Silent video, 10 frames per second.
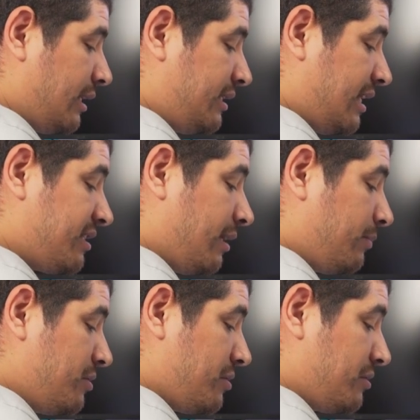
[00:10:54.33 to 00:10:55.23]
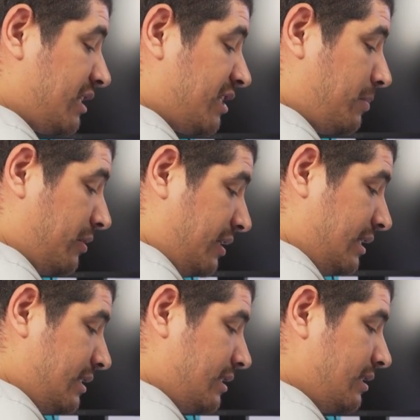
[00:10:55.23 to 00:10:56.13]
desktop users
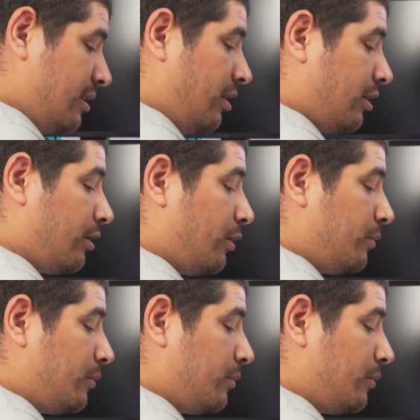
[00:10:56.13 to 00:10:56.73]
experience are